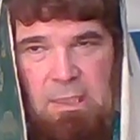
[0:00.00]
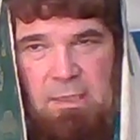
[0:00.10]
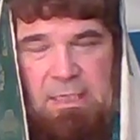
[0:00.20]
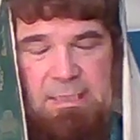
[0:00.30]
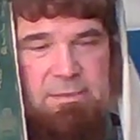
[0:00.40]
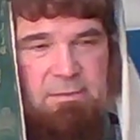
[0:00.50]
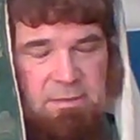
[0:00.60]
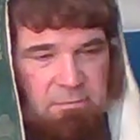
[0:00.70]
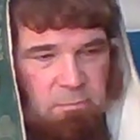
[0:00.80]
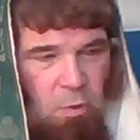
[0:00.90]
Because
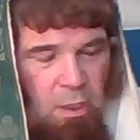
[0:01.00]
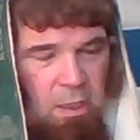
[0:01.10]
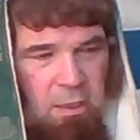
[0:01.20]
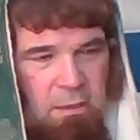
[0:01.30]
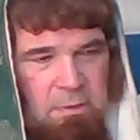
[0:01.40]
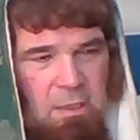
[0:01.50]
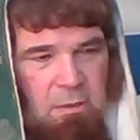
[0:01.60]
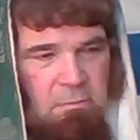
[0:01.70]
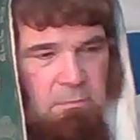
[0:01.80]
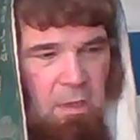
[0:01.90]
the world
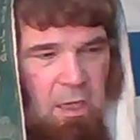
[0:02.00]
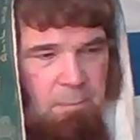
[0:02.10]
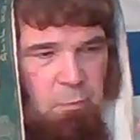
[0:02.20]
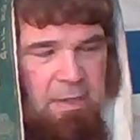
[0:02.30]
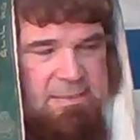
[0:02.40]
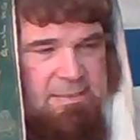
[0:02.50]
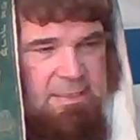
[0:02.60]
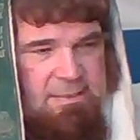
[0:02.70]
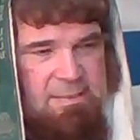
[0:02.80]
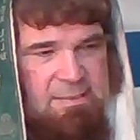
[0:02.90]
operates
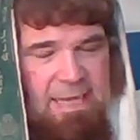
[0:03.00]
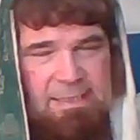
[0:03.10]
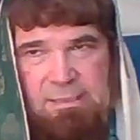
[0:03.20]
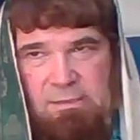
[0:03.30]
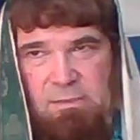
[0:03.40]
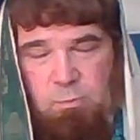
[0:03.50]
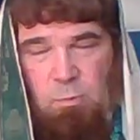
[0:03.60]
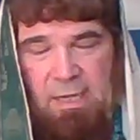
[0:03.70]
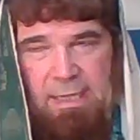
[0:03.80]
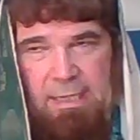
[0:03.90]
as Satan's
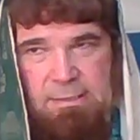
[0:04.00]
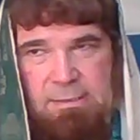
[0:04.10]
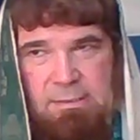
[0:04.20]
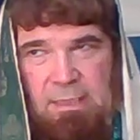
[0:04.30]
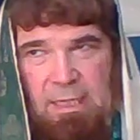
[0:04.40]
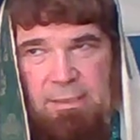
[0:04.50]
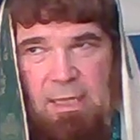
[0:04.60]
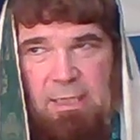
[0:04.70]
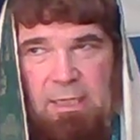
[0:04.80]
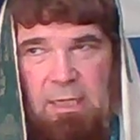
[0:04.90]
ways and
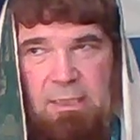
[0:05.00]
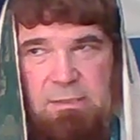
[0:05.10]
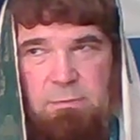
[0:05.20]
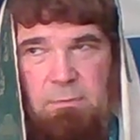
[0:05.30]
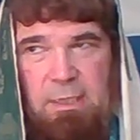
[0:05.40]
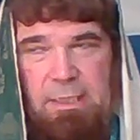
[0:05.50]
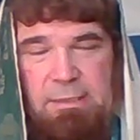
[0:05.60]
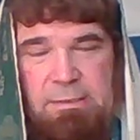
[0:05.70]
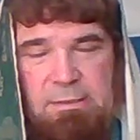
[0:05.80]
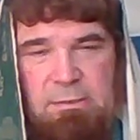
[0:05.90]
not God's
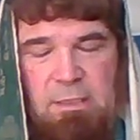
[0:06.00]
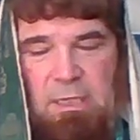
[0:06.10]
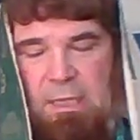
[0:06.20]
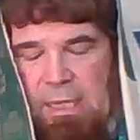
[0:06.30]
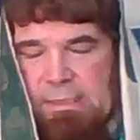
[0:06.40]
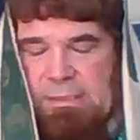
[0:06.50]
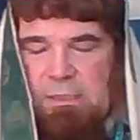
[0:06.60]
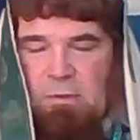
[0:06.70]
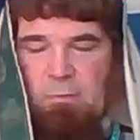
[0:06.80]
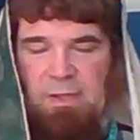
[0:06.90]
ways. And
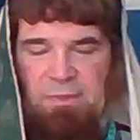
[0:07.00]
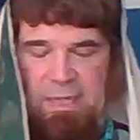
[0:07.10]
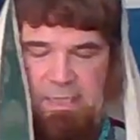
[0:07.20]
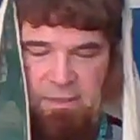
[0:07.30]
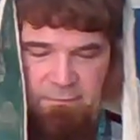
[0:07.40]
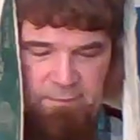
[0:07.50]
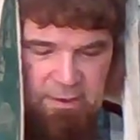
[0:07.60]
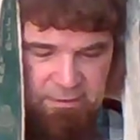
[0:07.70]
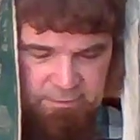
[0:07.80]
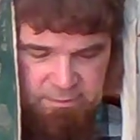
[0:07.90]
so we thank you,
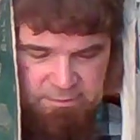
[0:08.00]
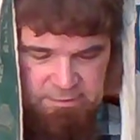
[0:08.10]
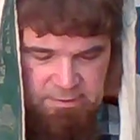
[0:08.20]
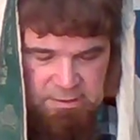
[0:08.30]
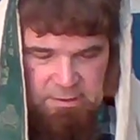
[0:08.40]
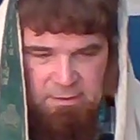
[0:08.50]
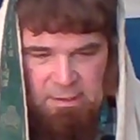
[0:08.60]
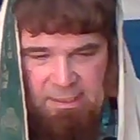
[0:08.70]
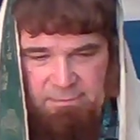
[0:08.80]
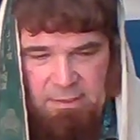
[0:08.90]
Father.
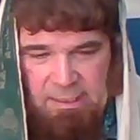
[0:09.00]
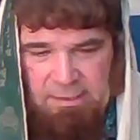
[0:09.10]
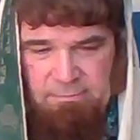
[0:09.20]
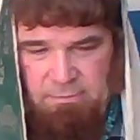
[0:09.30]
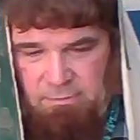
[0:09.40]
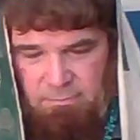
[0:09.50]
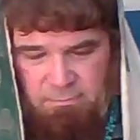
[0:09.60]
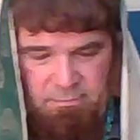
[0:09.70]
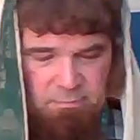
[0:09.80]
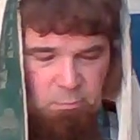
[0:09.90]
And, and
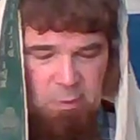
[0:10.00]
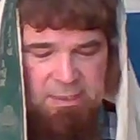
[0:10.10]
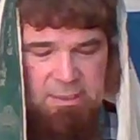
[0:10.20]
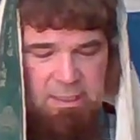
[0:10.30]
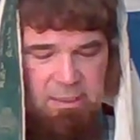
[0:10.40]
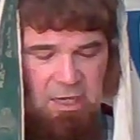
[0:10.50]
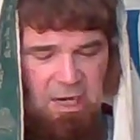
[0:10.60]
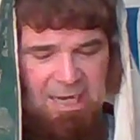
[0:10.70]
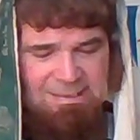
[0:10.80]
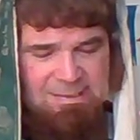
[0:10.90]
when
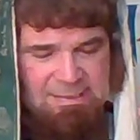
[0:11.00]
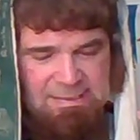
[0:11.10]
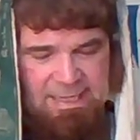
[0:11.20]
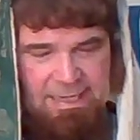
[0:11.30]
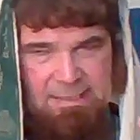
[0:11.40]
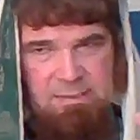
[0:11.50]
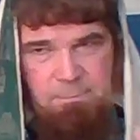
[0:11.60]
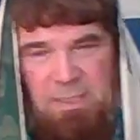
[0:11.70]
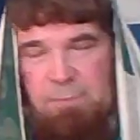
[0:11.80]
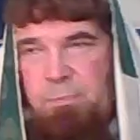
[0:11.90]
God sees
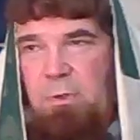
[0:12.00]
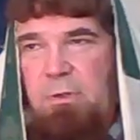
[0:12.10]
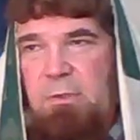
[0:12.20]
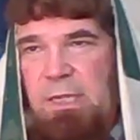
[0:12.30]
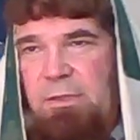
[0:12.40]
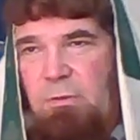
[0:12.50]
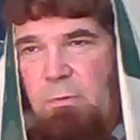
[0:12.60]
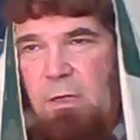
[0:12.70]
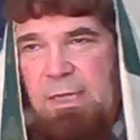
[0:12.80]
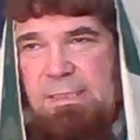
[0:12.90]
people in the
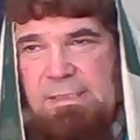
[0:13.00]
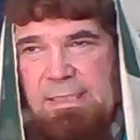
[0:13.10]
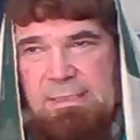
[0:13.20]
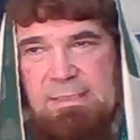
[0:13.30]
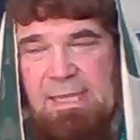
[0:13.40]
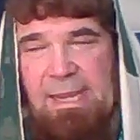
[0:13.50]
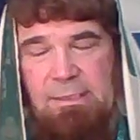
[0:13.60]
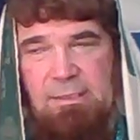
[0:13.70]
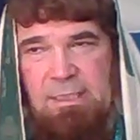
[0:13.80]
world, he sees Satan.